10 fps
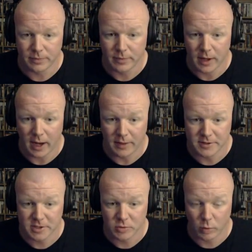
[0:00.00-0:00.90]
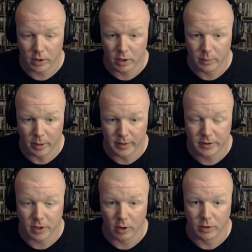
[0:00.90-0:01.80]
And this is where you're going to be able to
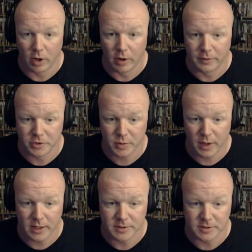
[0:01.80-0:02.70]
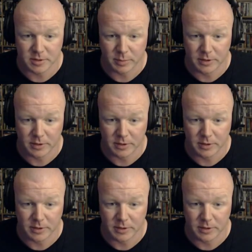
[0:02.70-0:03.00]
turn on the train system here.